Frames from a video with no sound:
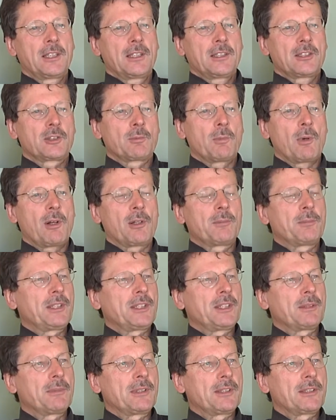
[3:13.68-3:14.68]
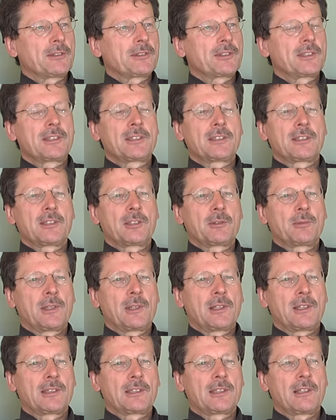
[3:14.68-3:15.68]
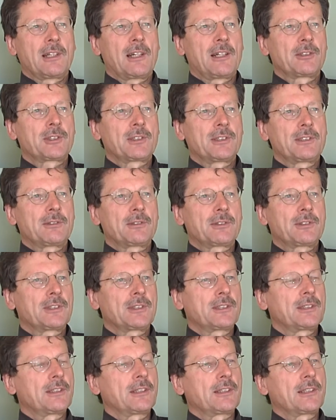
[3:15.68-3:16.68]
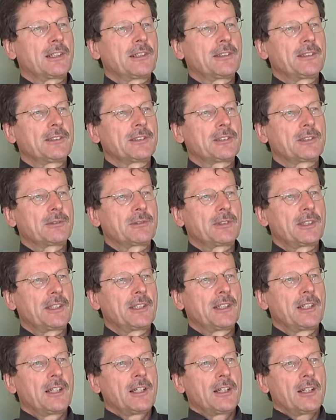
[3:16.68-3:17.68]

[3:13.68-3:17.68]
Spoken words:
small and medium industries as well as larger industries in the car industry,